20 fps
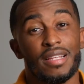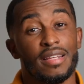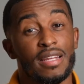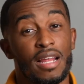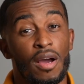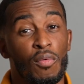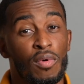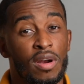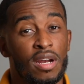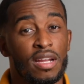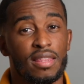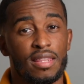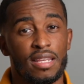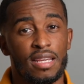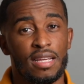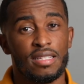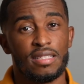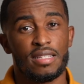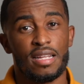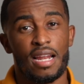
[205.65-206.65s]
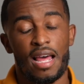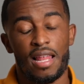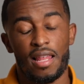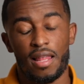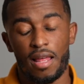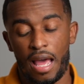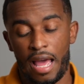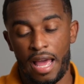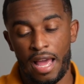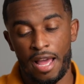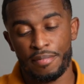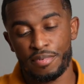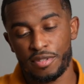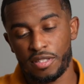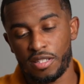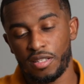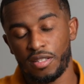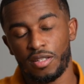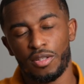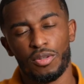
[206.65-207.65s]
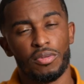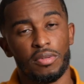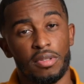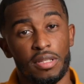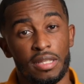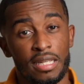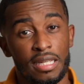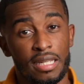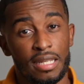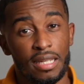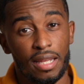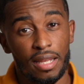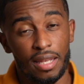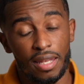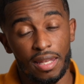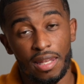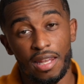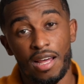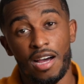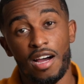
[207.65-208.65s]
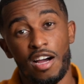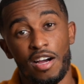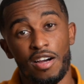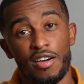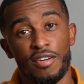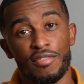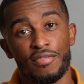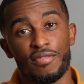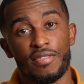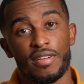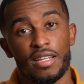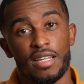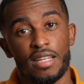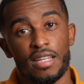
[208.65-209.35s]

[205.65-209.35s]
Now, one of the things that I absolutely love